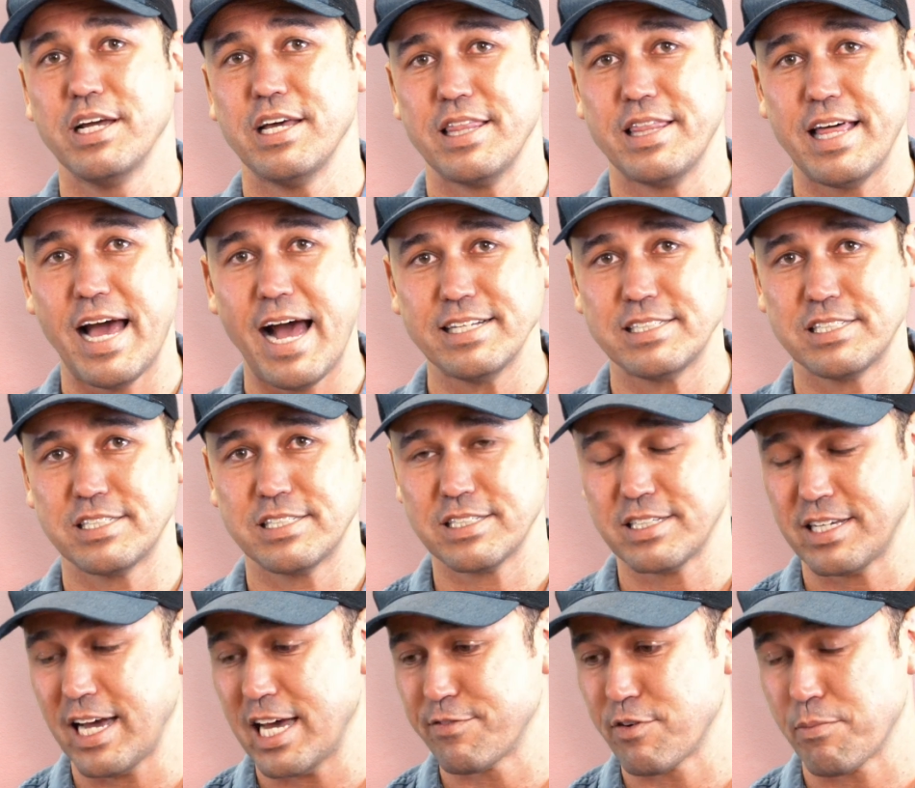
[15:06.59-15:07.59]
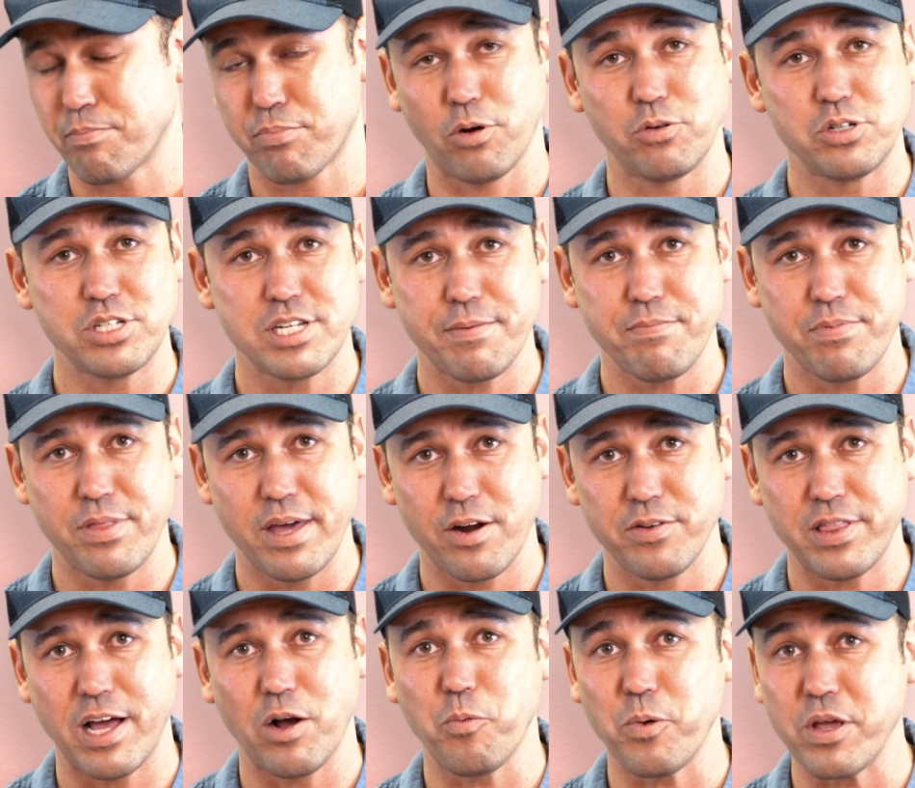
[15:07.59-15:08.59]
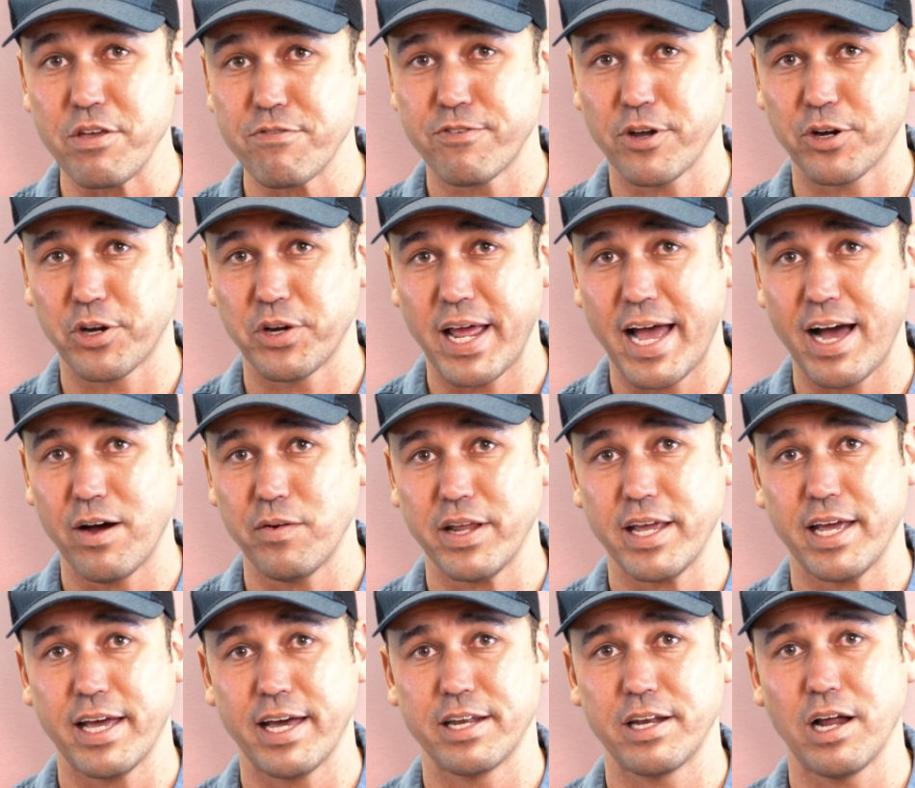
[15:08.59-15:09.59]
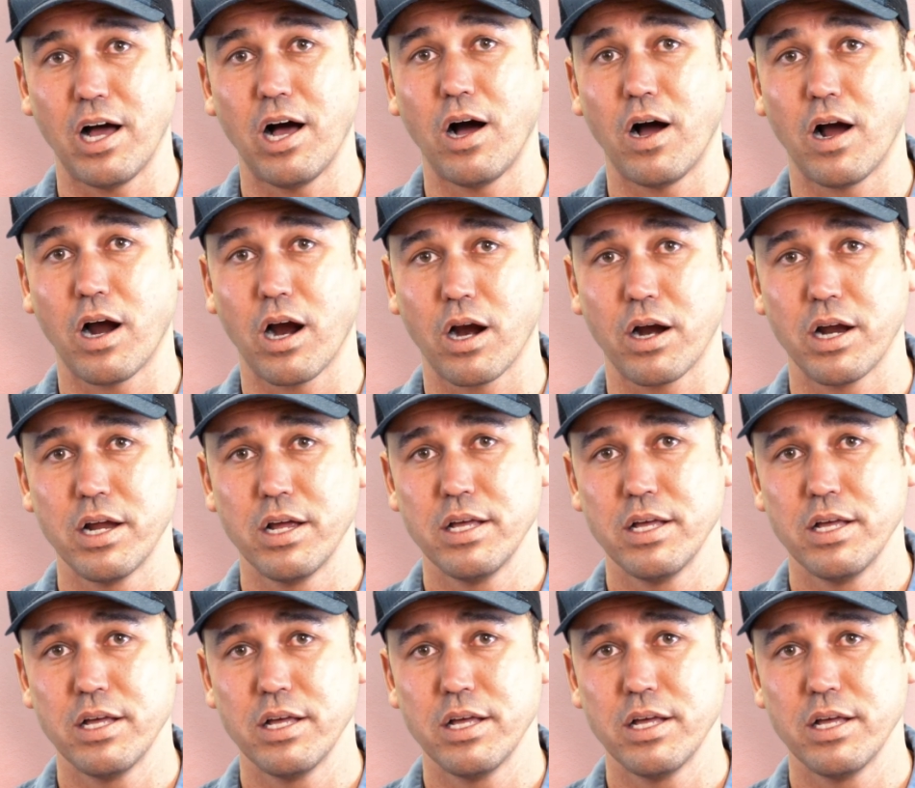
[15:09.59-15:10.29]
That's kind of a pro tip there that we figured out, and our